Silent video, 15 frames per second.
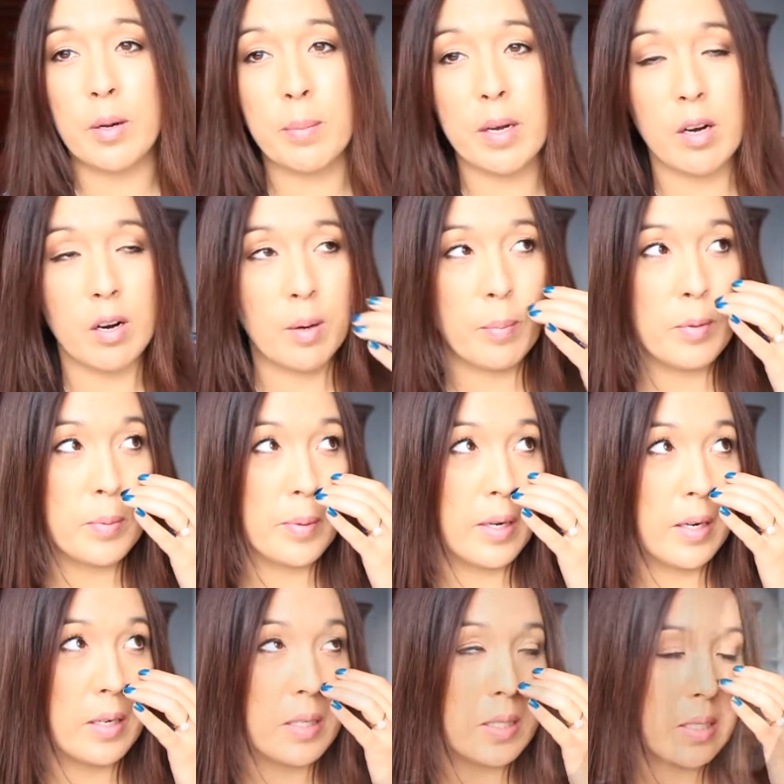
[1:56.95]
on my arm, to be
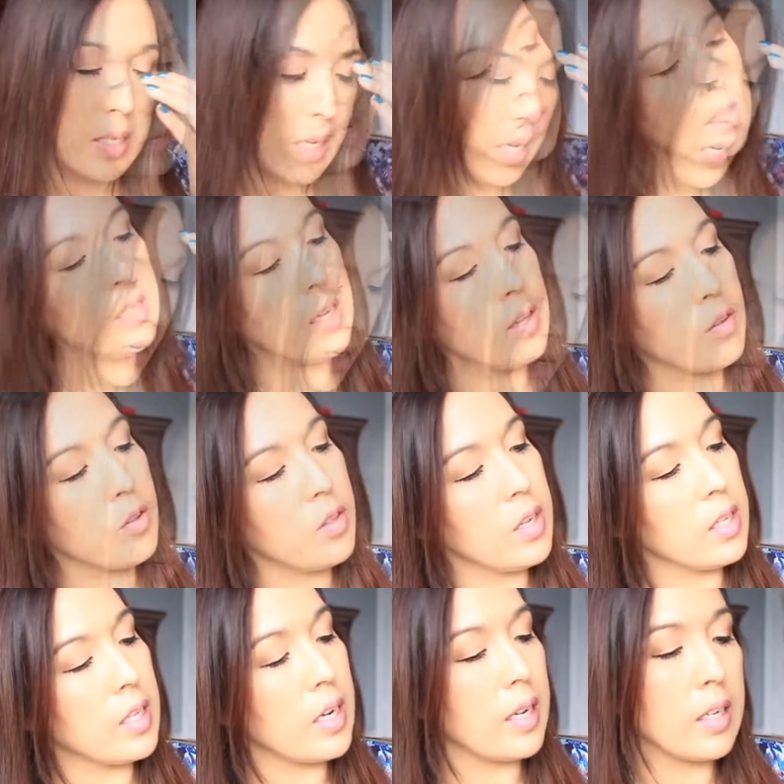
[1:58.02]
honest. The other
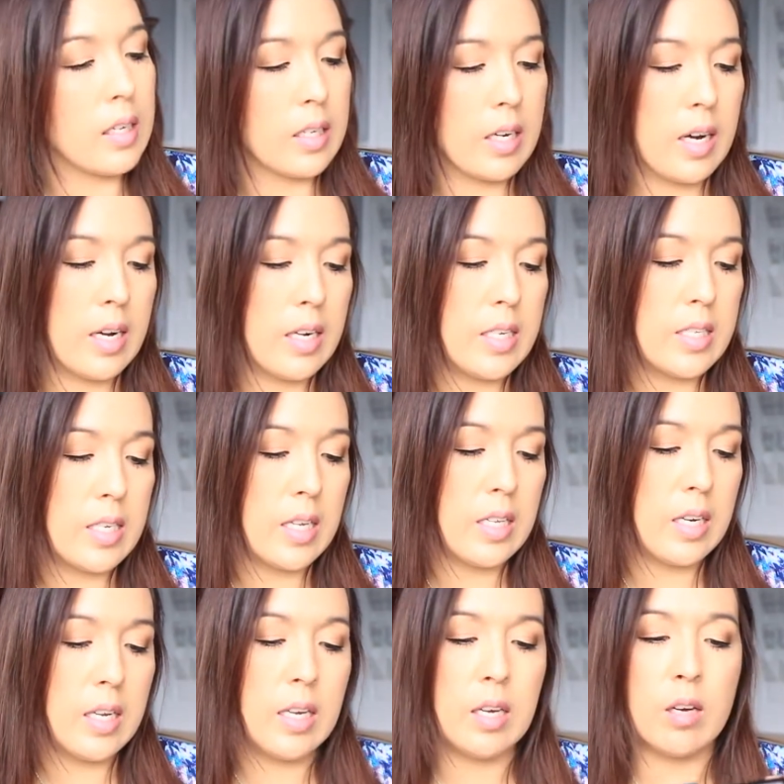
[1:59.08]
thing that I got inside of
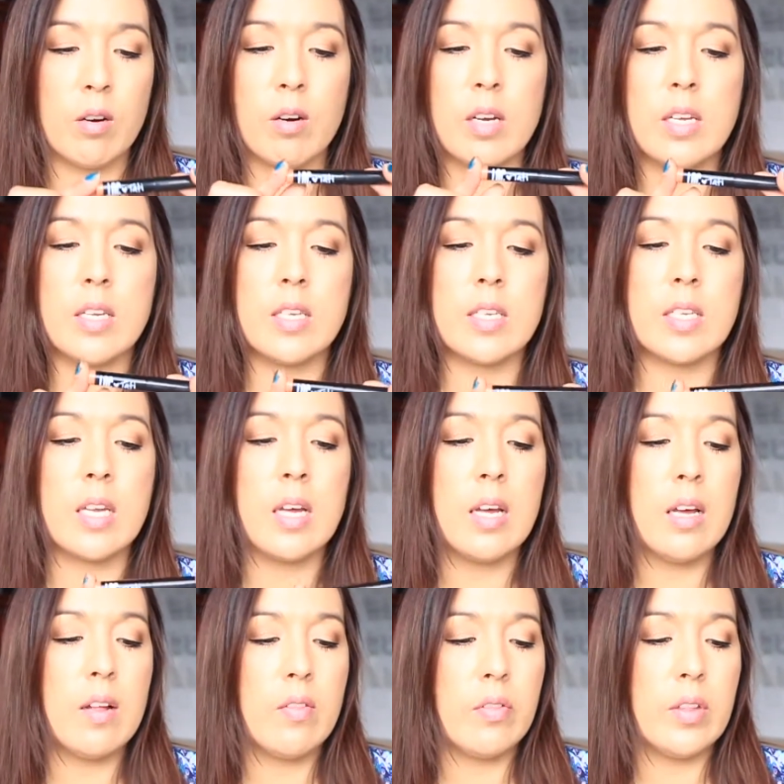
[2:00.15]
here is
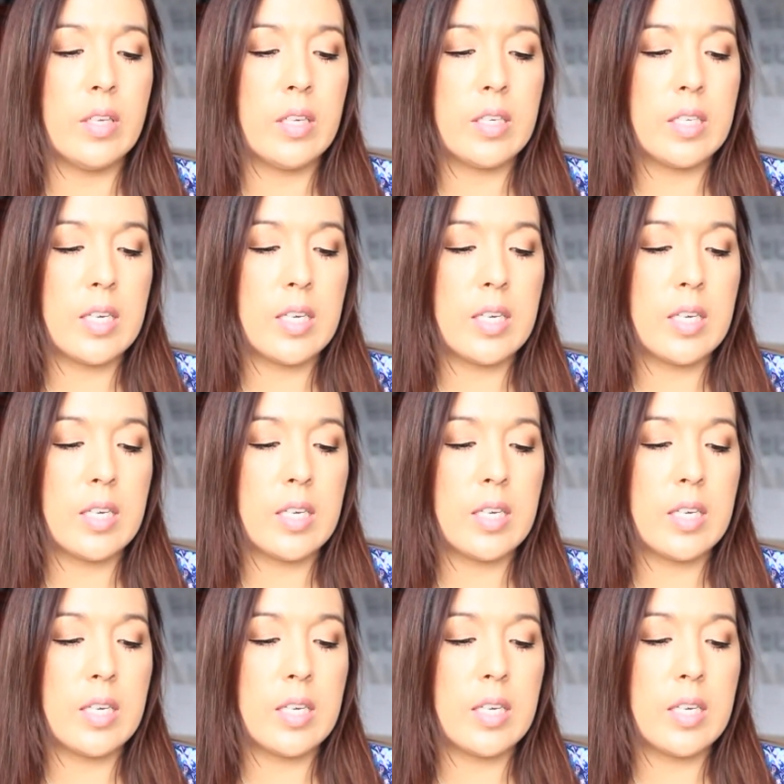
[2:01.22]
the